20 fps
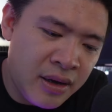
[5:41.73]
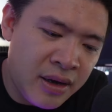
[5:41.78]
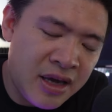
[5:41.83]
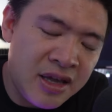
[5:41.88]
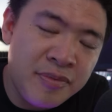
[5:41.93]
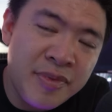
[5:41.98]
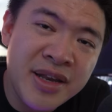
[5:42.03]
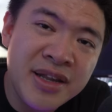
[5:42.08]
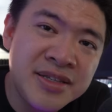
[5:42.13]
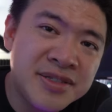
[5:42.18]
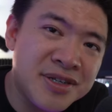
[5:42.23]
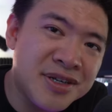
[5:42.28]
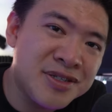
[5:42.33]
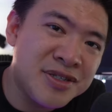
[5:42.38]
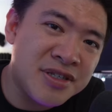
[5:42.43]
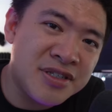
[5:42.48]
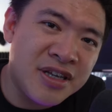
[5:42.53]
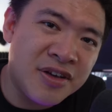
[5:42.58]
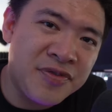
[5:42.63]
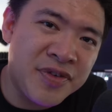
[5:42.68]
And in many
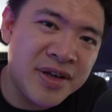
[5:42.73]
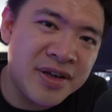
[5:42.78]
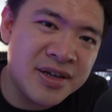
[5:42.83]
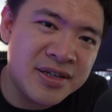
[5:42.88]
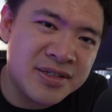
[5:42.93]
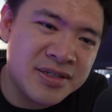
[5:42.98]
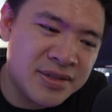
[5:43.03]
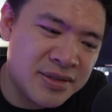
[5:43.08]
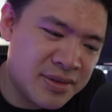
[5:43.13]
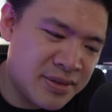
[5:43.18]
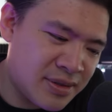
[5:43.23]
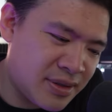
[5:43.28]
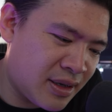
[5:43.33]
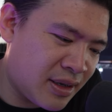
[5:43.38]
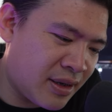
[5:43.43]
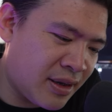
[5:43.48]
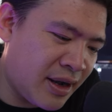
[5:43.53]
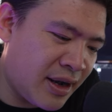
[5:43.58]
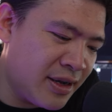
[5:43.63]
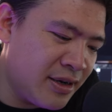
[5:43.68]
senses, I think it's
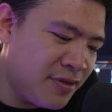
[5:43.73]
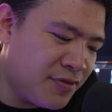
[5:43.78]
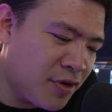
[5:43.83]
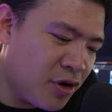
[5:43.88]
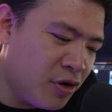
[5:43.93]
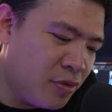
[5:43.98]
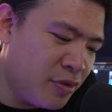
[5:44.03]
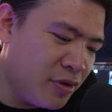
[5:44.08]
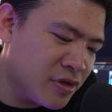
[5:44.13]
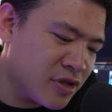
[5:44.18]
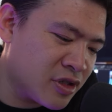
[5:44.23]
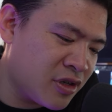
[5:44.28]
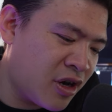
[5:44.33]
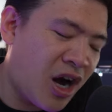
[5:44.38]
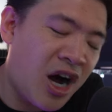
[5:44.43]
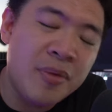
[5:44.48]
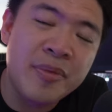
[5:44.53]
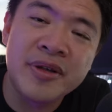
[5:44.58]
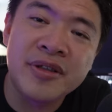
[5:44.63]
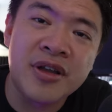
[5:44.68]
kind of almost
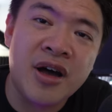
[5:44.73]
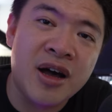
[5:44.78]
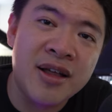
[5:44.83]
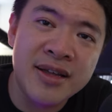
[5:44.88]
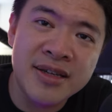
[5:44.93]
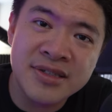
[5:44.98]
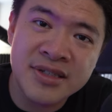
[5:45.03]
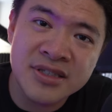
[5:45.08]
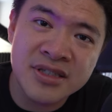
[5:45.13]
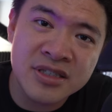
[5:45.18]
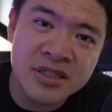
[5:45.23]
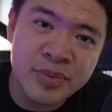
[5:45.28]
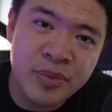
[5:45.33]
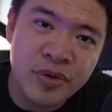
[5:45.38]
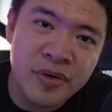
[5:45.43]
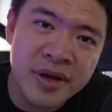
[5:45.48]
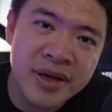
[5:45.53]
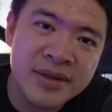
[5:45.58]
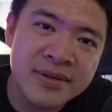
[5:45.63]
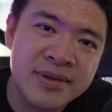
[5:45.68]
common knowledge at this
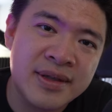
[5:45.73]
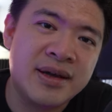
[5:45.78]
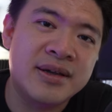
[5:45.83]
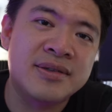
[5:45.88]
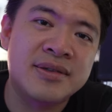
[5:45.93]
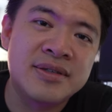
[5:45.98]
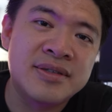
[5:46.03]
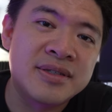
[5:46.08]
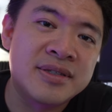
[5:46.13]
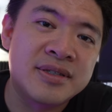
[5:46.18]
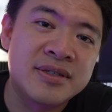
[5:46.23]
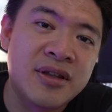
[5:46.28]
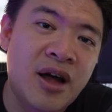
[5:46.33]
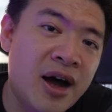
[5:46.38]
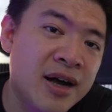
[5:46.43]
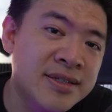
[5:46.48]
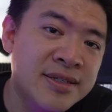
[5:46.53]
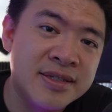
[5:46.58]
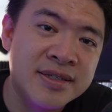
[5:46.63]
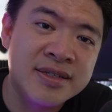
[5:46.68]
point that this is
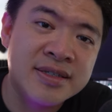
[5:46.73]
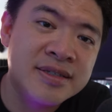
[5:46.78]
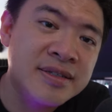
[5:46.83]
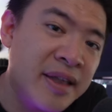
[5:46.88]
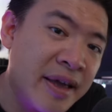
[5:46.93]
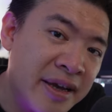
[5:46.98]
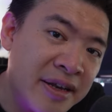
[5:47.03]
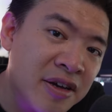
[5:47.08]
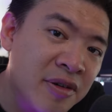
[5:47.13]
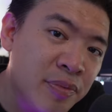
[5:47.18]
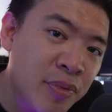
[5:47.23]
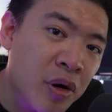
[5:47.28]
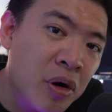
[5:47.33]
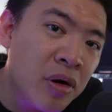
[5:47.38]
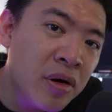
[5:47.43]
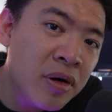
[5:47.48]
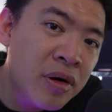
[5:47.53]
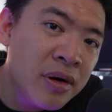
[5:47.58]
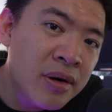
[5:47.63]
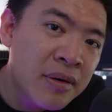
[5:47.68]
not
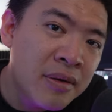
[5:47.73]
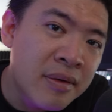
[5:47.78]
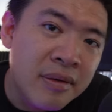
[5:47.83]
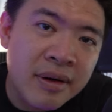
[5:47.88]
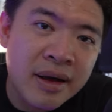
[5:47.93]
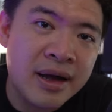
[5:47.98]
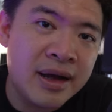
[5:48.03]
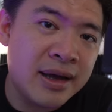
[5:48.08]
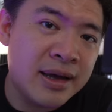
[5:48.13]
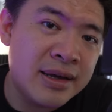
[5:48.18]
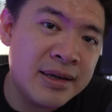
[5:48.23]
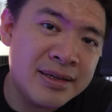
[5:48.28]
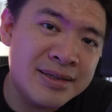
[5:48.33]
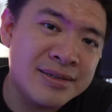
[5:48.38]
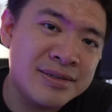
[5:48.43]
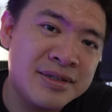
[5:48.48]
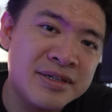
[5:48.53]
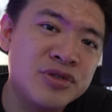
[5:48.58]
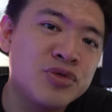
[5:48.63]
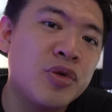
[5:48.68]
sustainable
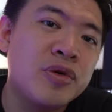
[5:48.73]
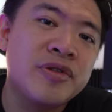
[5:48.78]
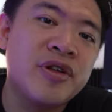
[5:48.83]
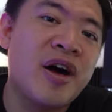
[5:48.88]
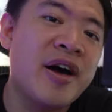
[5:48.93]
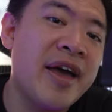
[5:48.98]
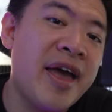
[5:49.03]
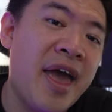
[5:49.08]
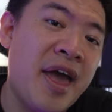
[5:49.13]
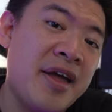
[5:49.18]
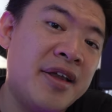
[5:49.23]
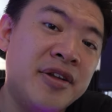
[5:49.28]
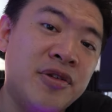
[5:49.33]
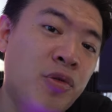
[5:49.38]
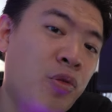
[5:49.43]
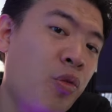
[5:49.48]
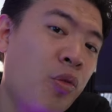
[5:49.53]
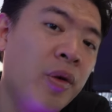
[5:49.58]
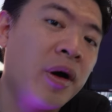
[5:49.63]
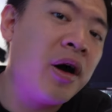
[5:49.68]
and this will not end
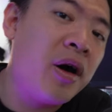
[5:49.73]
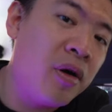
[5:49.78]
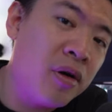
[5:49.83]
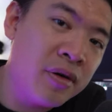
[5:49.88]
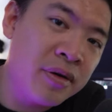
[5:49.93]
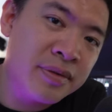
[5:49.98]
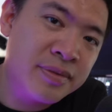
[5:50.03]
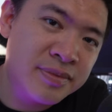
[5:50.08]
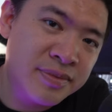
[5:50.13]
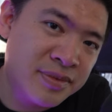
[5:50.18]
well.